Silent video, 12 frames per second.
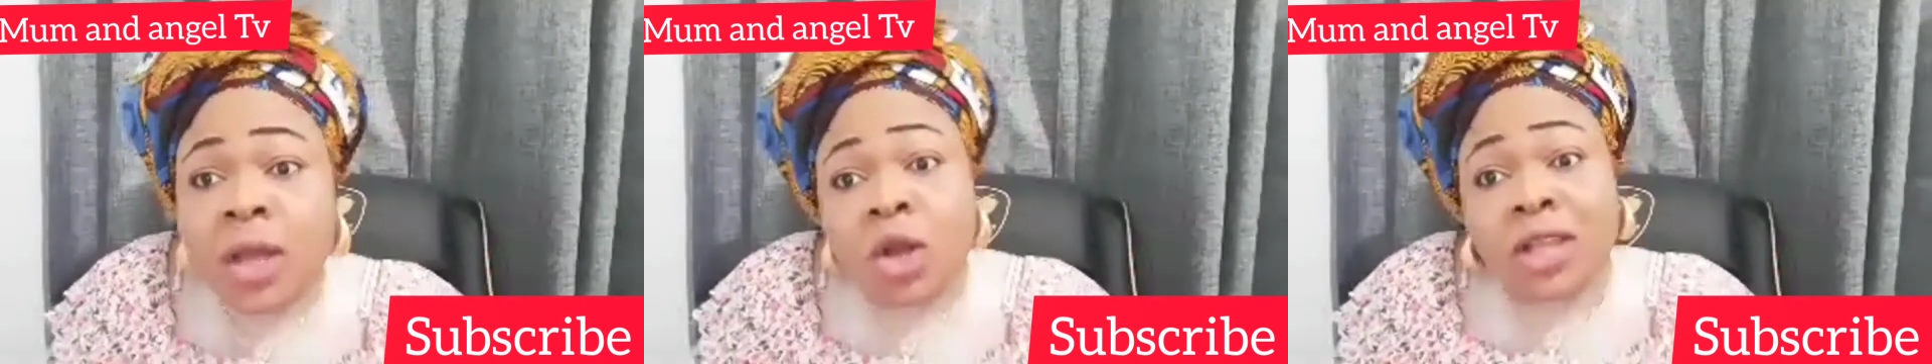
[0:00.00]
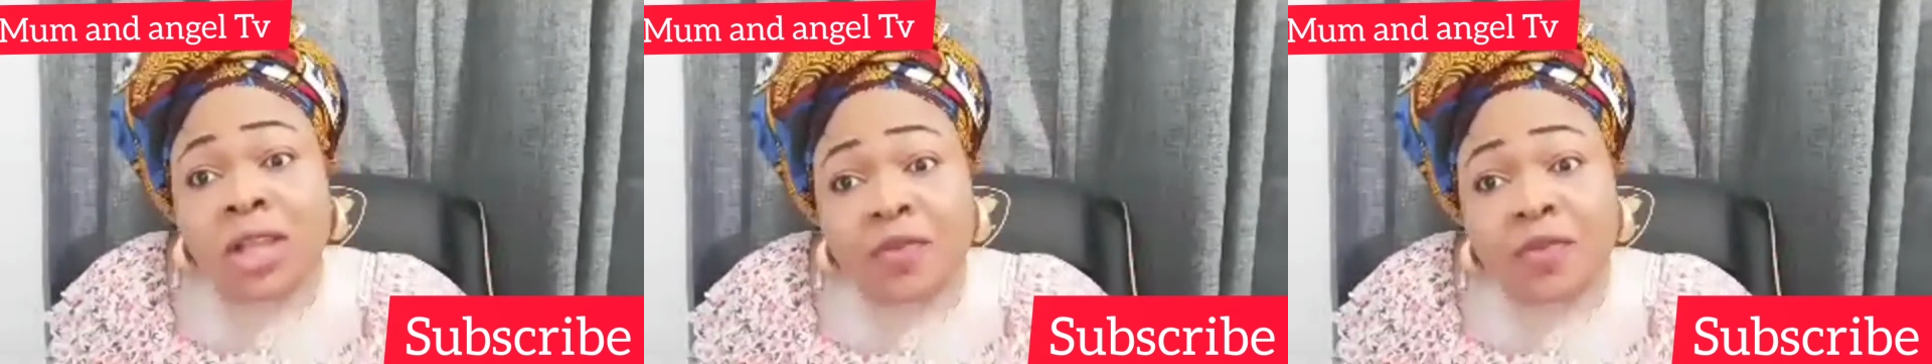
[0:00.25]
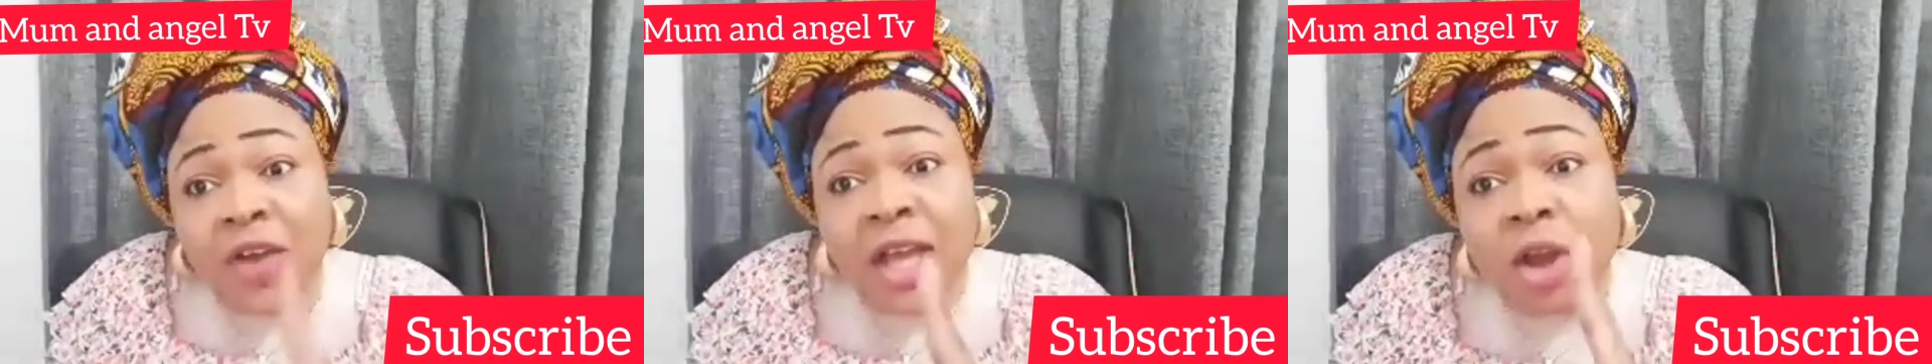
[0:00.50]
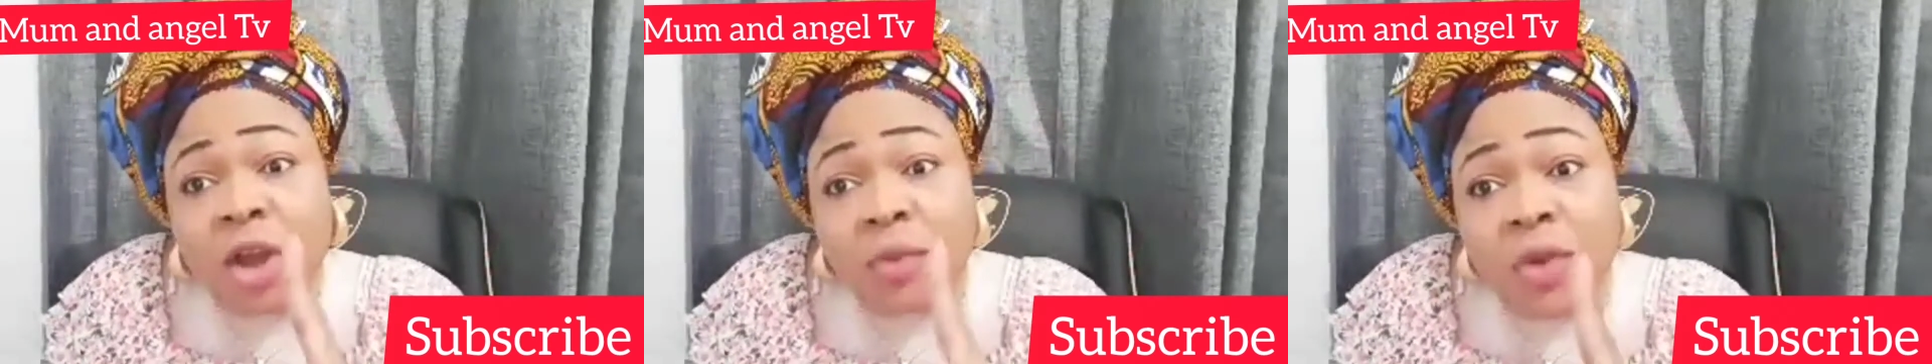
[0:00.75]
not the fine
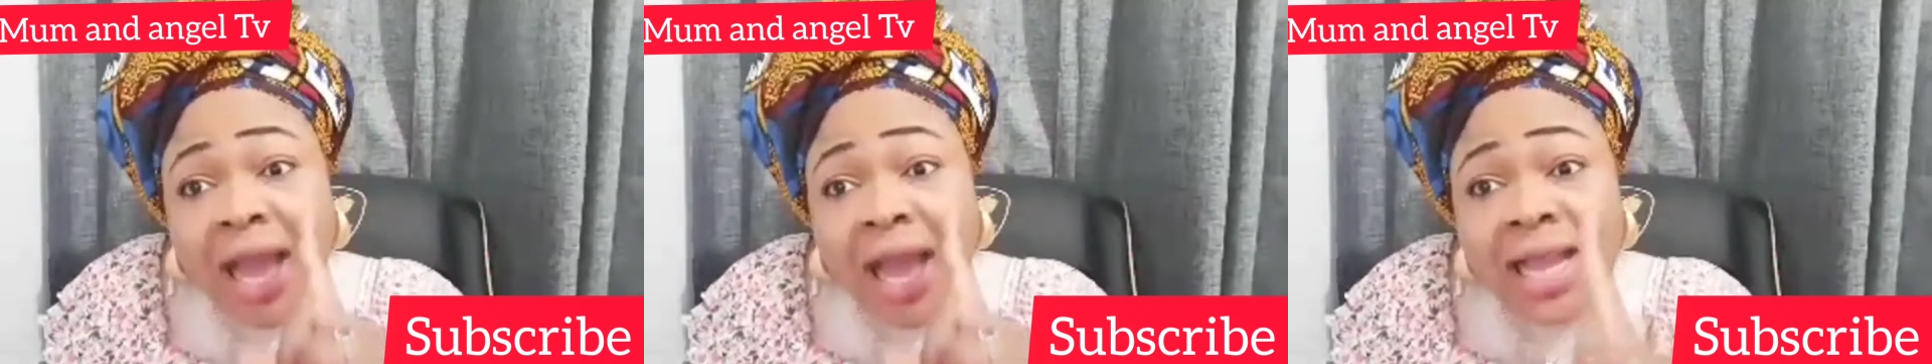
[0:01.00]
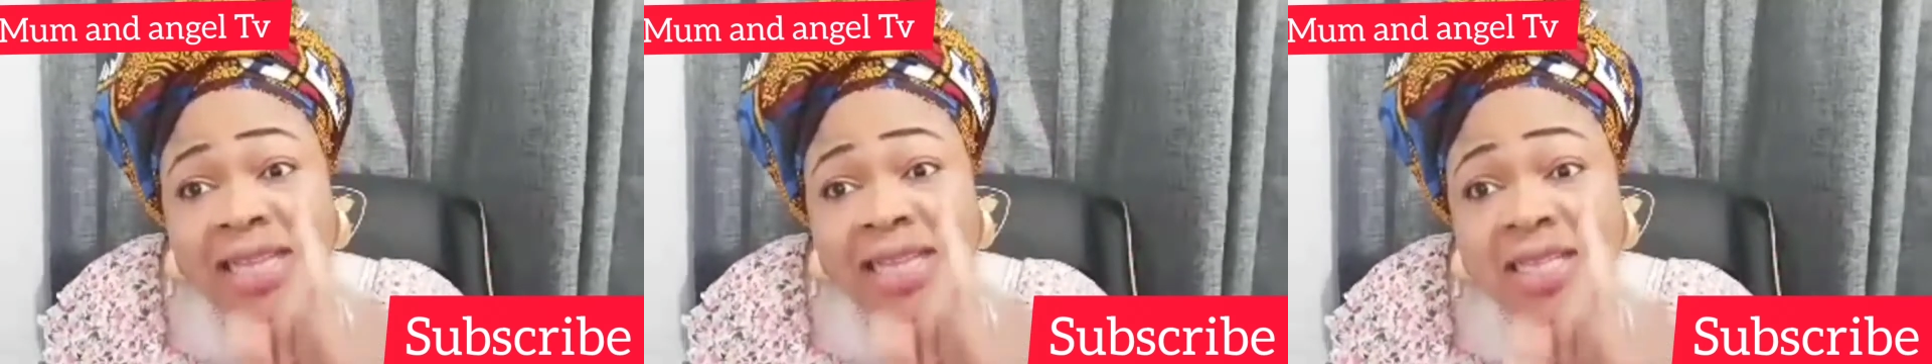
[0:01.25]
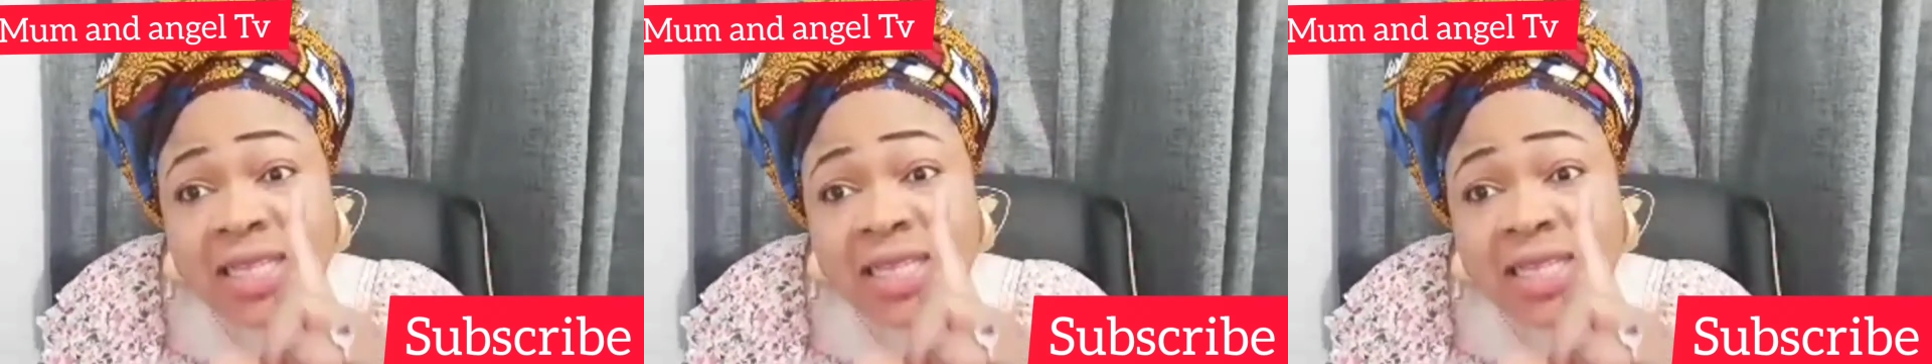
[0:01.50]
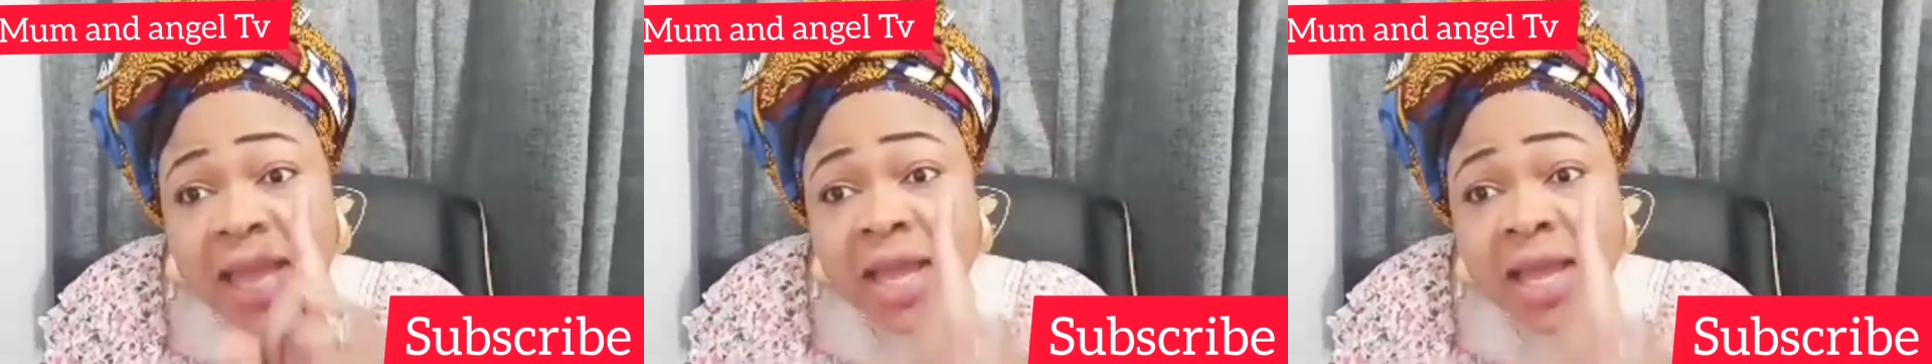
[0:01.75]
Nabokaya
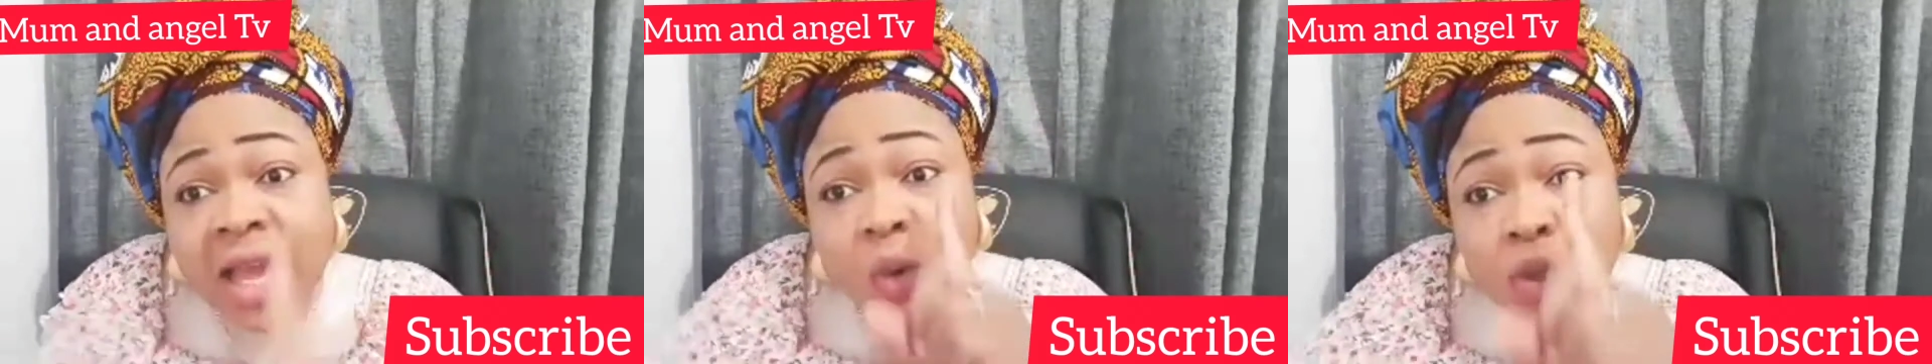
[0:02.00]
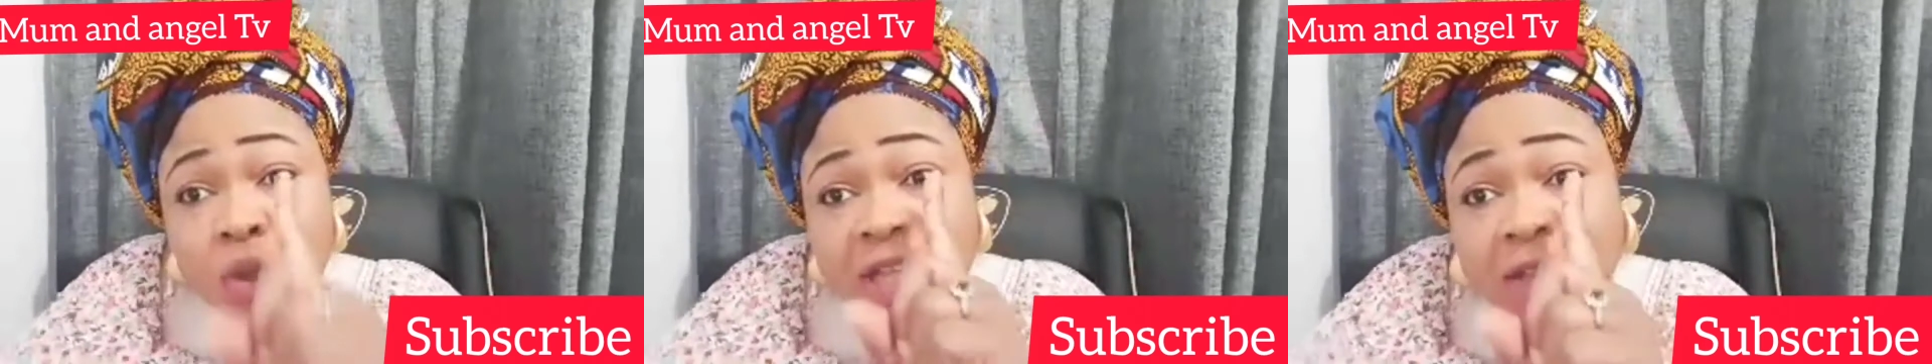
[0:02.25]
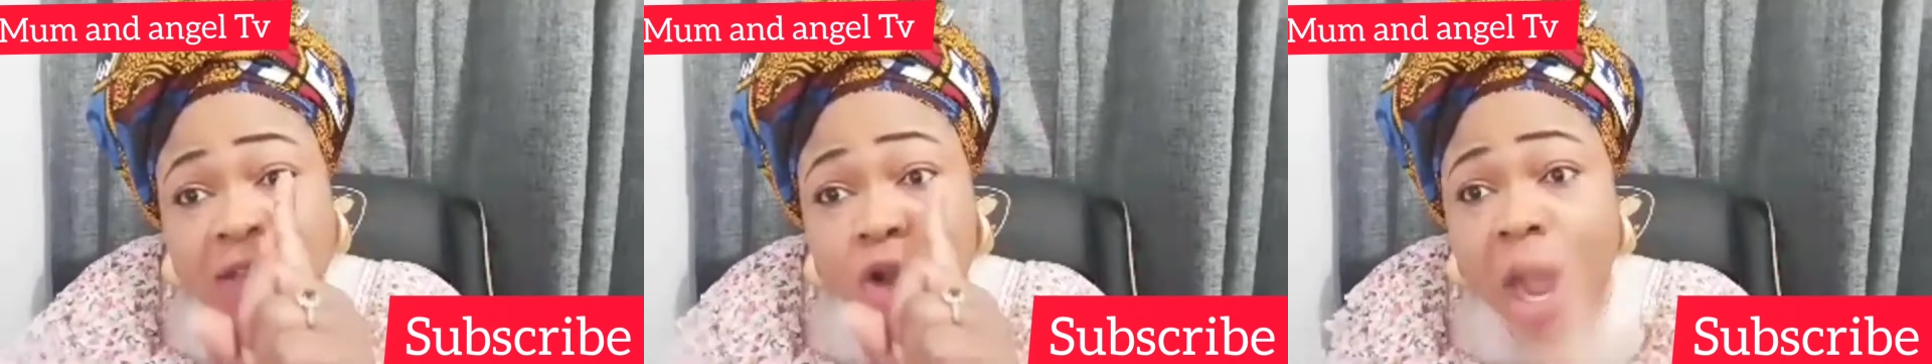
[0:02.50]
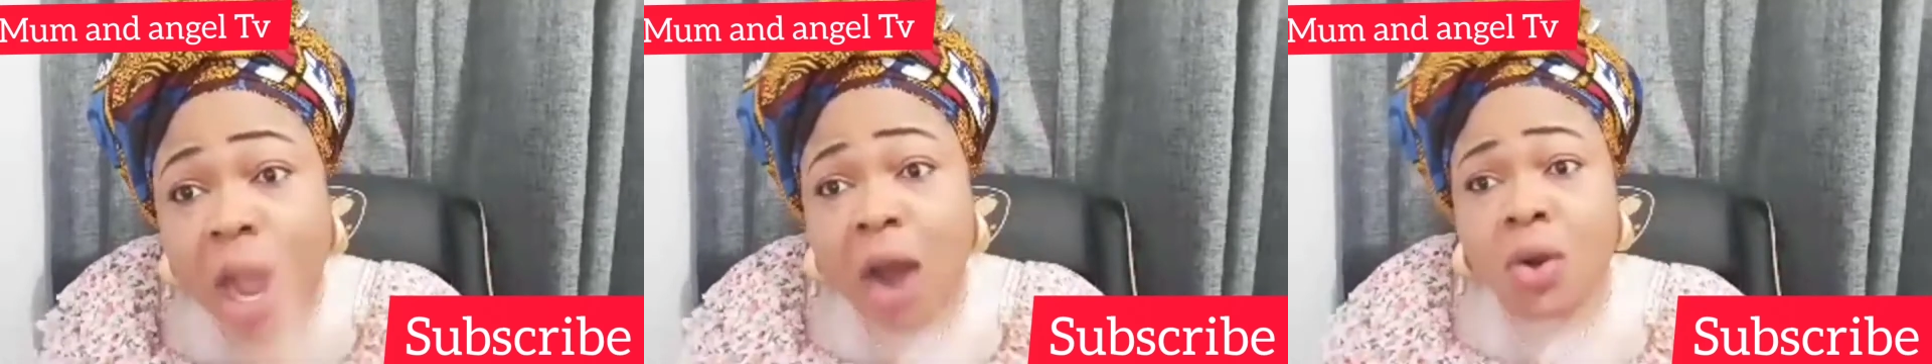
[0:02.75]
Zier, a
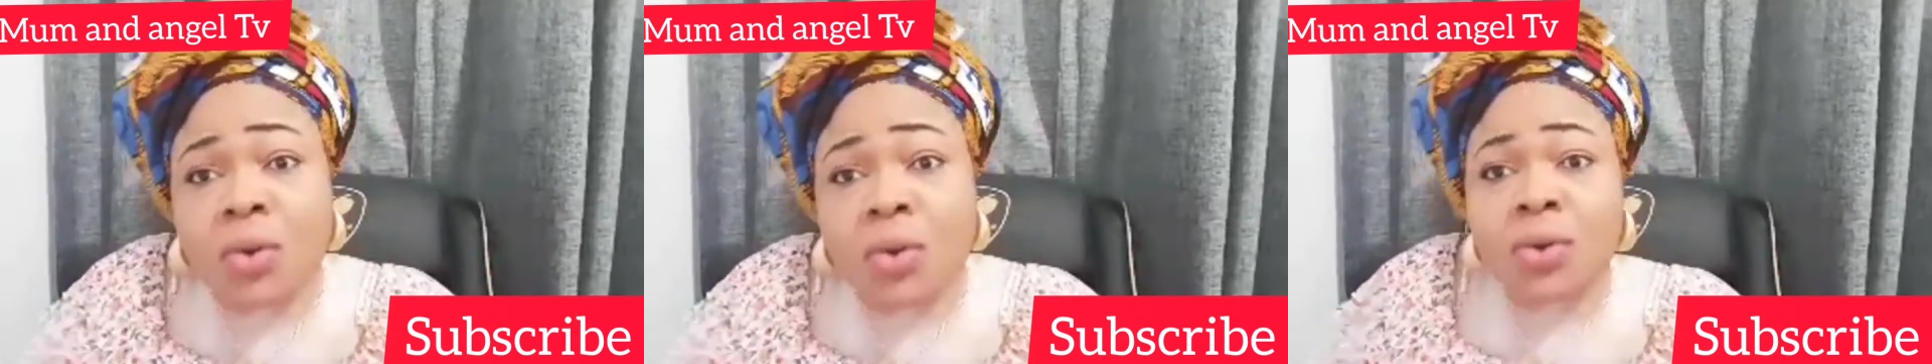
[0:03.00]
Kujajo.